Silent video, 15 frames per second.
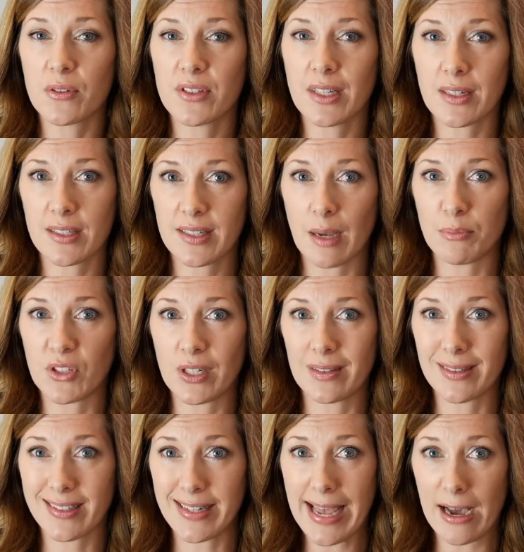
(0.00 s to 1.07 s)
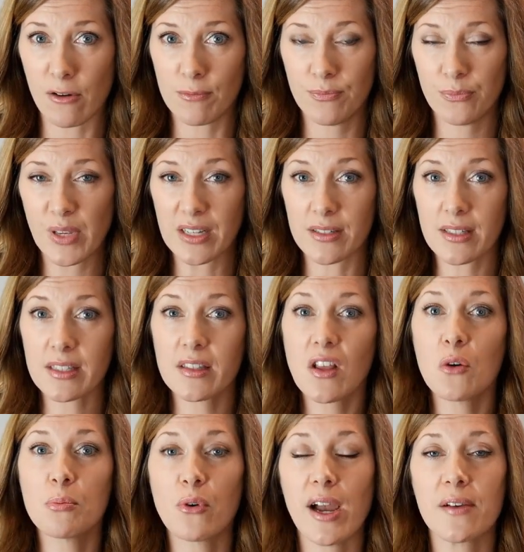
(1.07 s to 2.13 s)
exceptions now, because
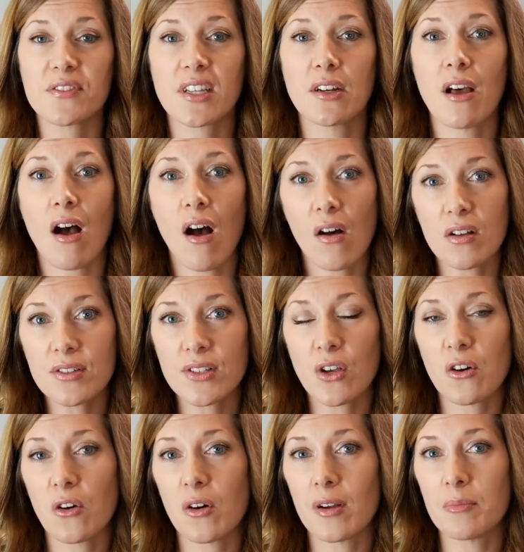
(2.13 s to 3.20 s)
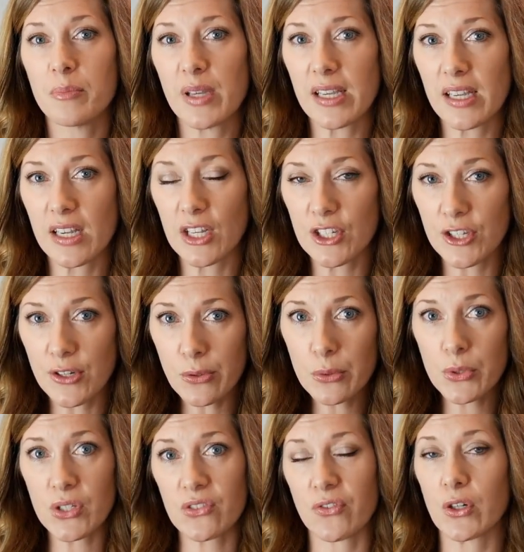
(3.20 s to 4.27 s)
slope graphs can also be
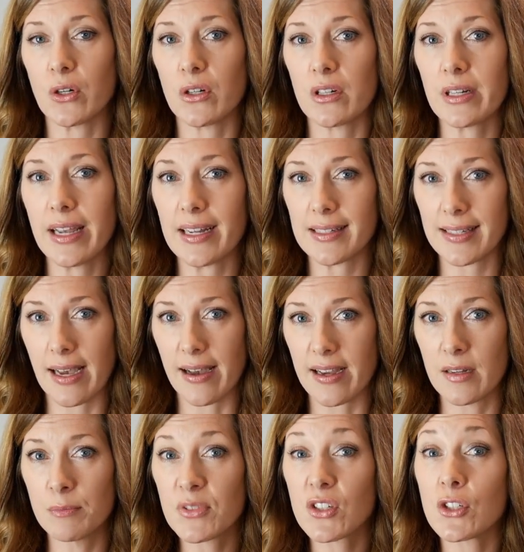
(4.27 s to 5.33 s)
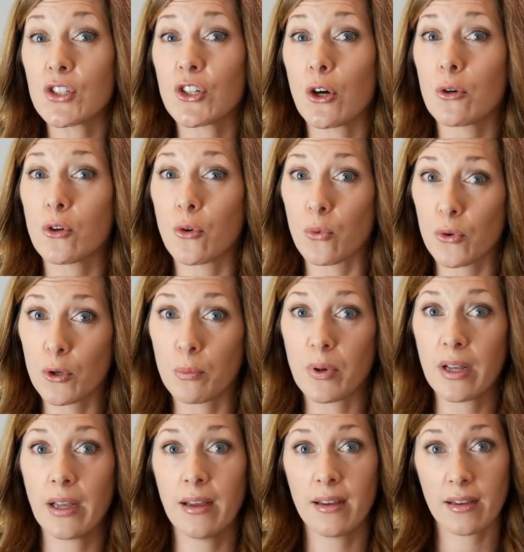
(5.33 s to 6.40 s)
useful at times to show group
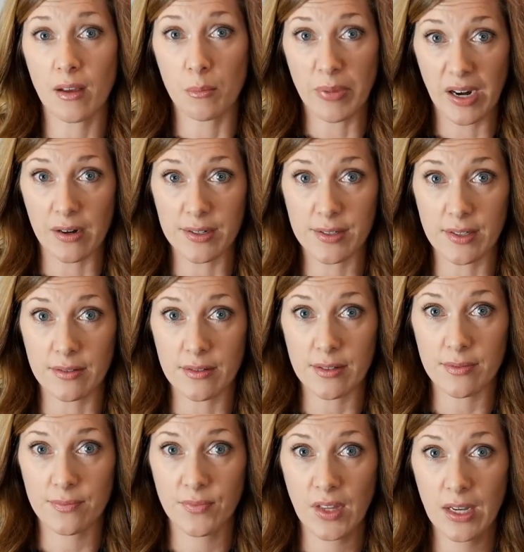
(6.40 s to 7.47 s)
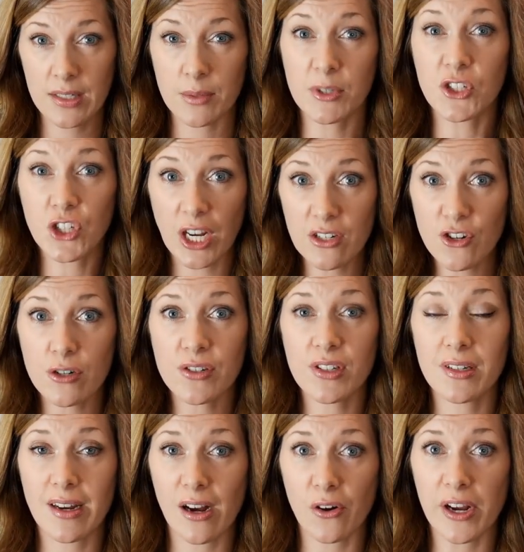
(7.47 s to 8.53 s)
comparisons. So I'm going to change our
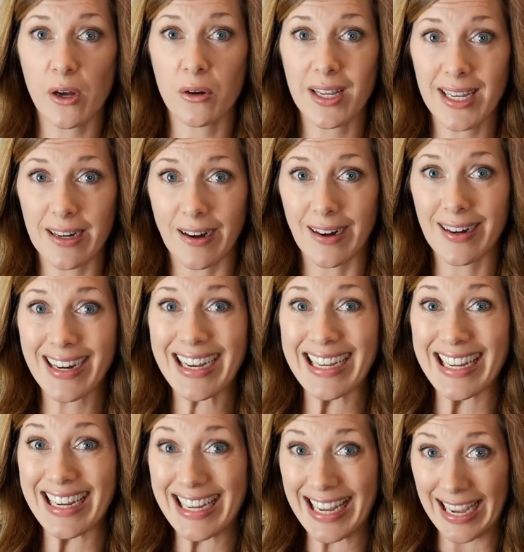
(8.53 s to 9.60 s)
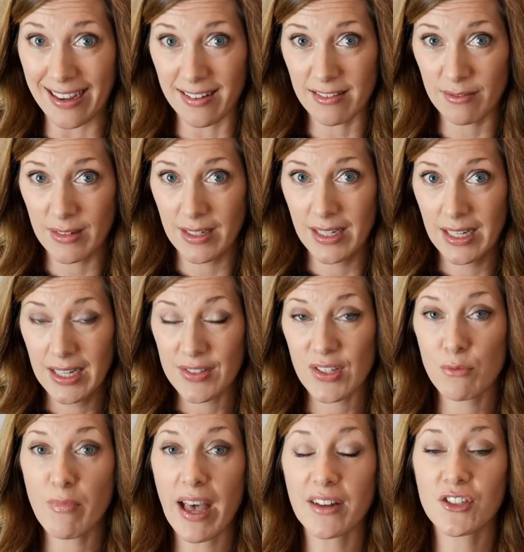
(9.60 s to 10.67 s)
scenario here again. So
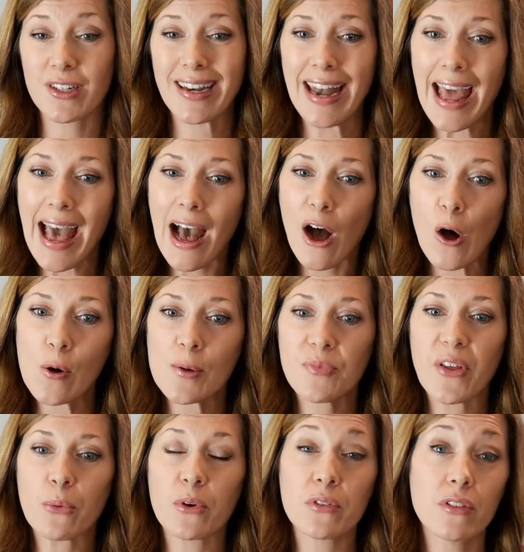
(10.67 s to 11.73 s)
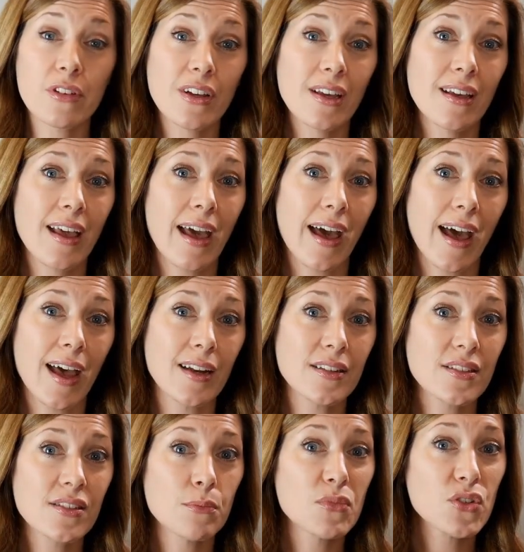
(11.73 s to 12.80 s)
imagine now that we're looking at
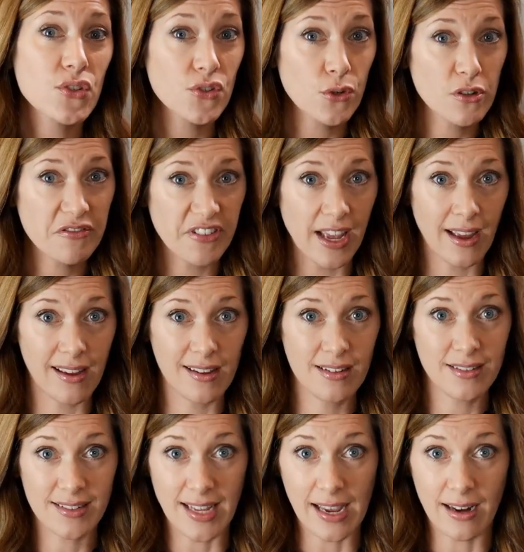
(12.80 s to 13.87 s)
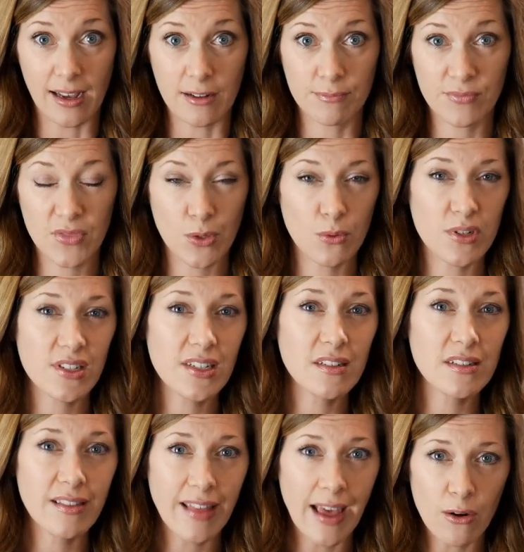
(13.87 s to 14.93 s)
some survey data. So we're still
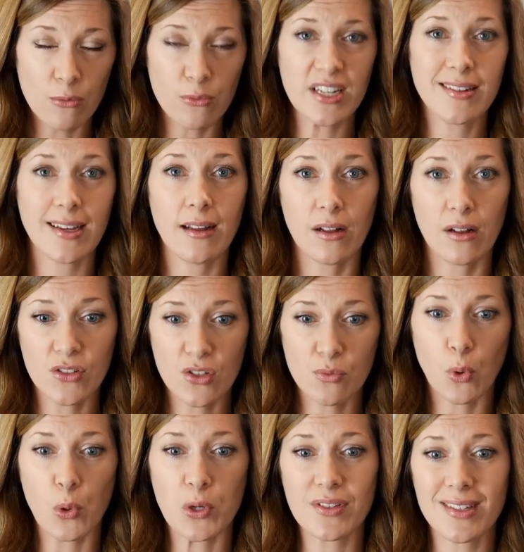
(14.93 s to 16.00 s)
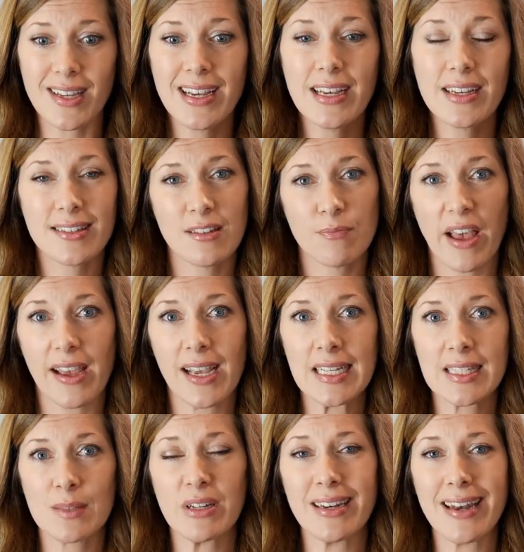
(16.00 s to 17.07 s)
in that retail sports
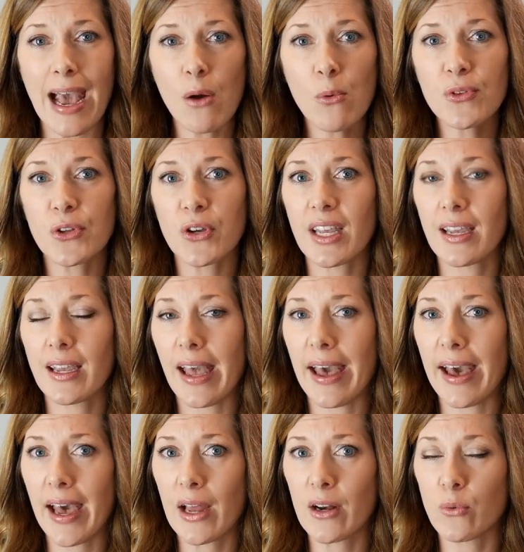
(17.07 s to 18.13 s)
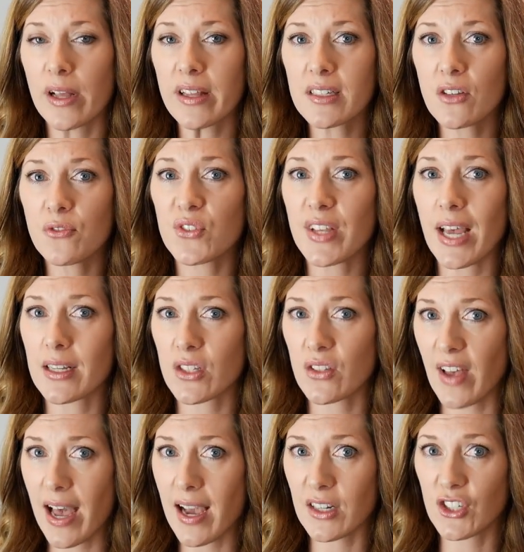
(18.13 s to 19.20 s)
space, but now we're looking at relative
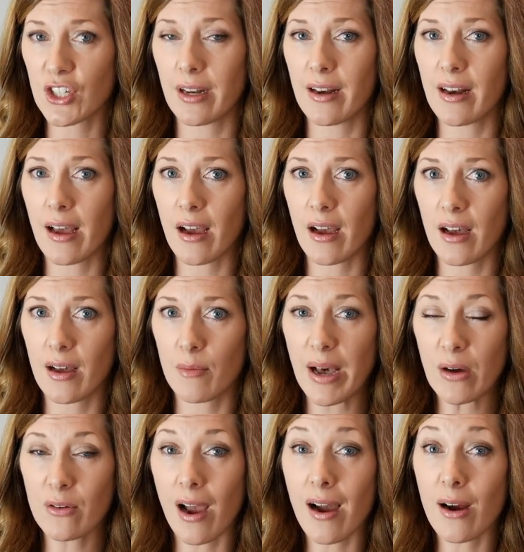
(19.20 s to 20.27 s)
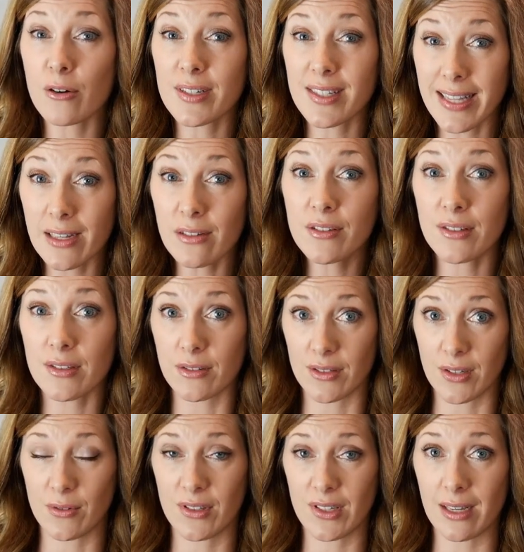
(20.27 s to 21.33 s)
satisfaction about our sales
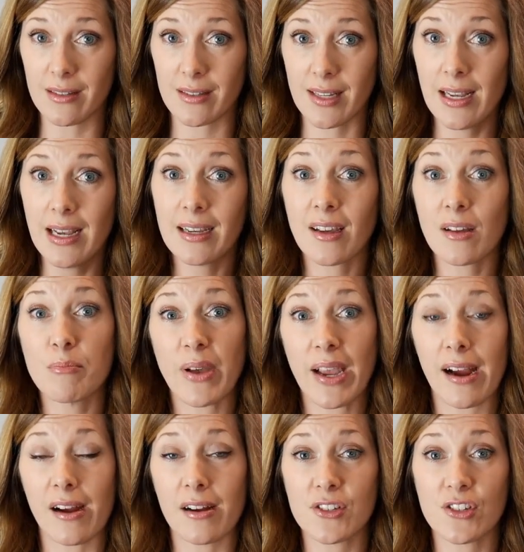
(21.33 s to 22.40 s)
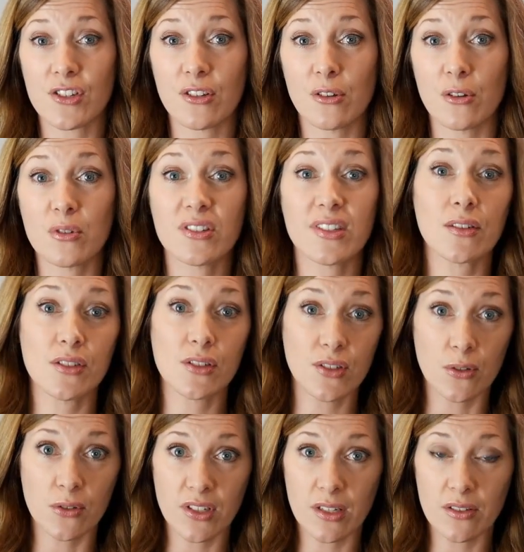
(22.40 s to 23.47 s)
associates compared to sales
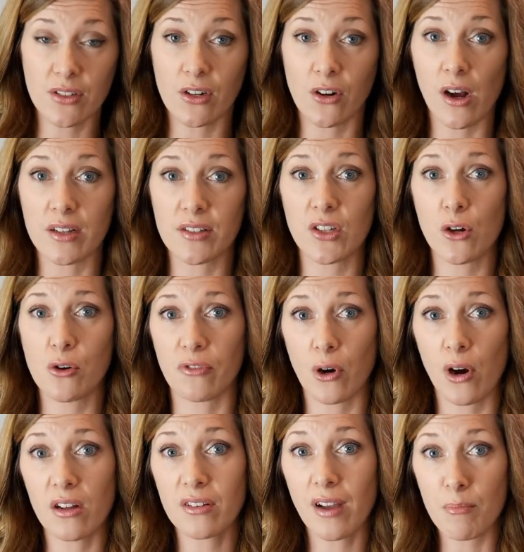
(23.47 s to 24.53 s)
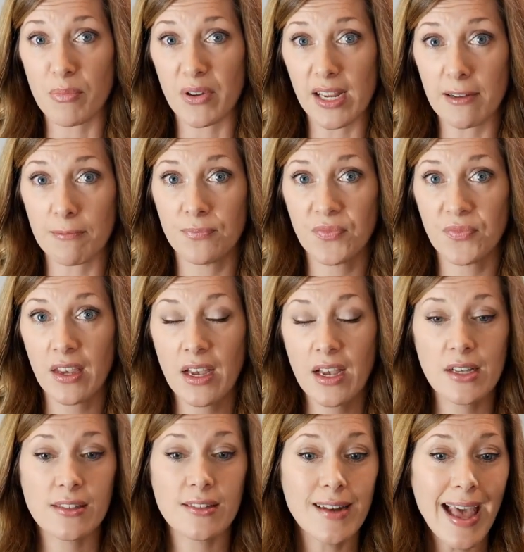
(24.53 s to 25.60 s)
associates across the overall company.
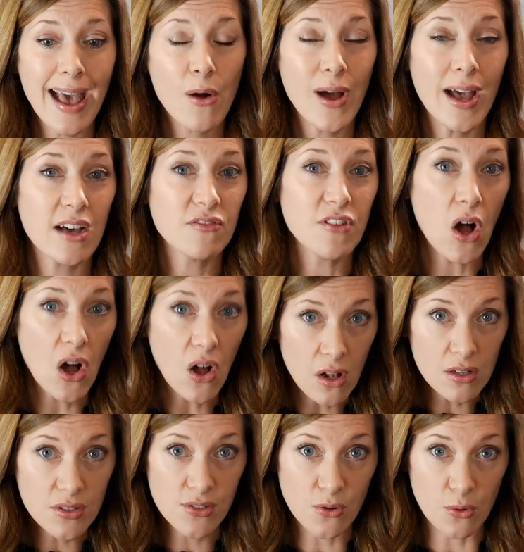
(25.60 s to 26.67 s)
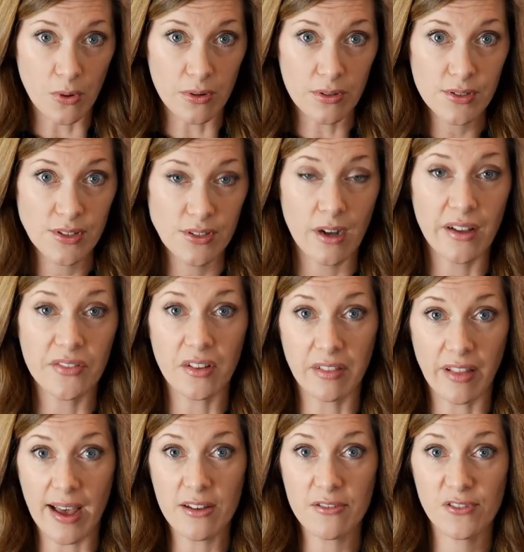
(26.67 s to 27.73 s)
So now I have all stores on the
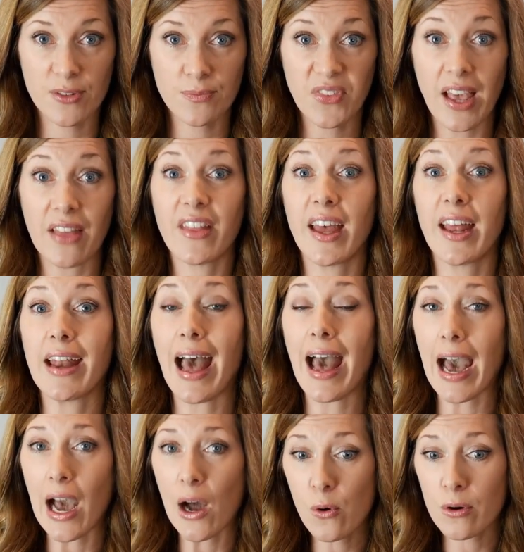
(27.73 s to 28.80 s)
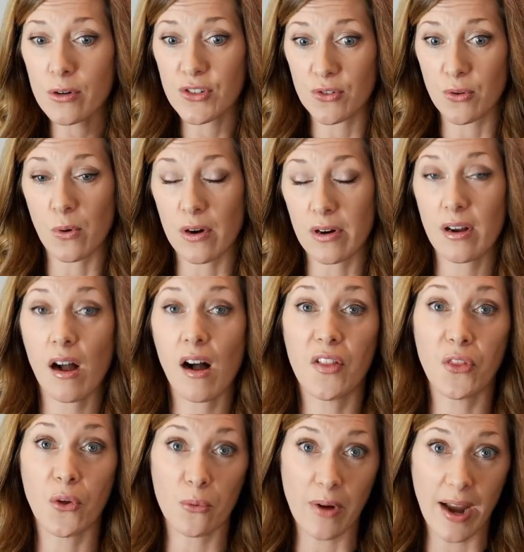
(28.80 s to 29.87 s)
left and then our store on
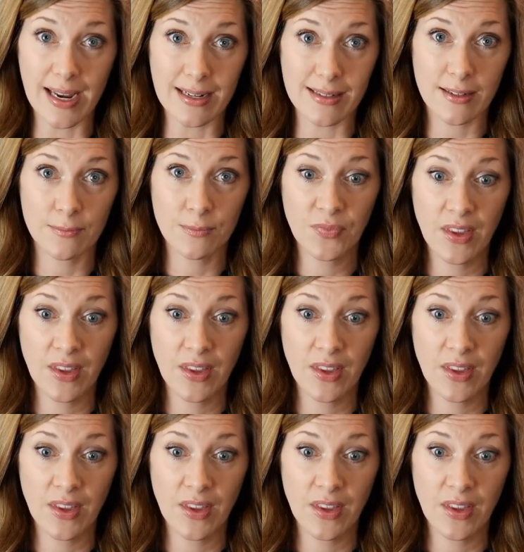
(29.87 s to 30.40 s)
the right.